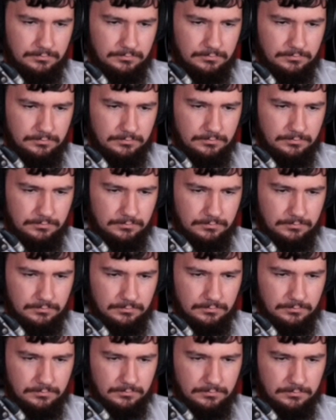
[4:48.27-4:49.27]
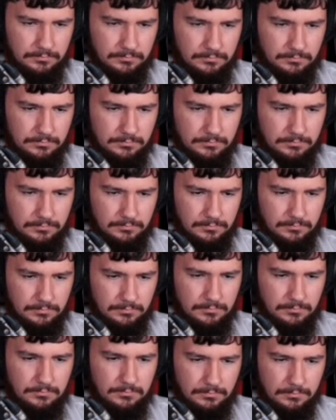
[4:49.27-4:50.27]

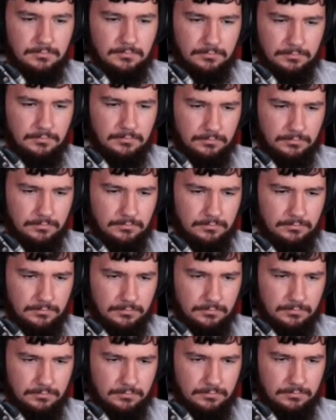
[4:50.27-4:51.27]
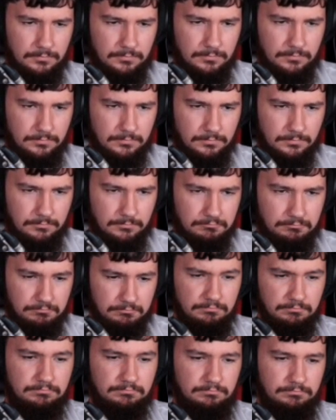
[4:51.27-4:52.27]

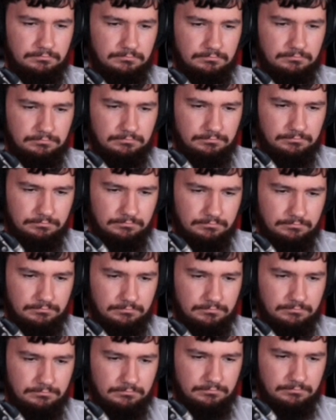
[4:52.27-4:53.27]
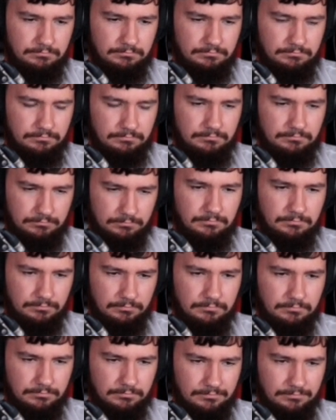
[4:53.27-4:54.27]

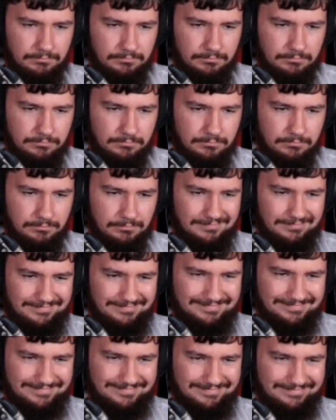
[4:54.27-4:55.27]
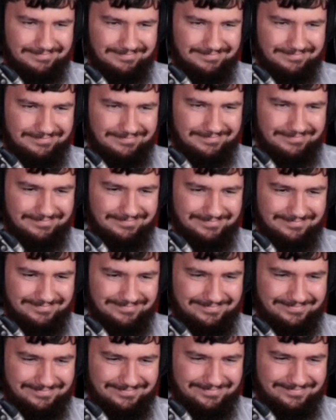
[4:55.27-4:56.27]
[no speech]